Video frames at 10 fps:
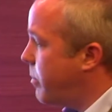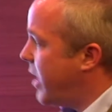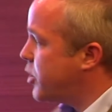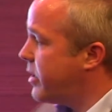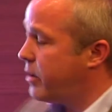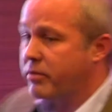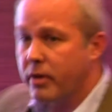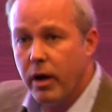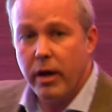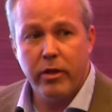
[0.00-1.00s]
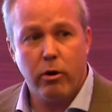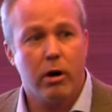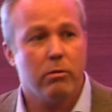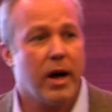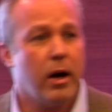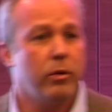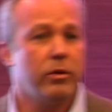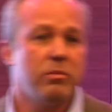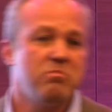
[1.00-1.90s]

imagine this. There are around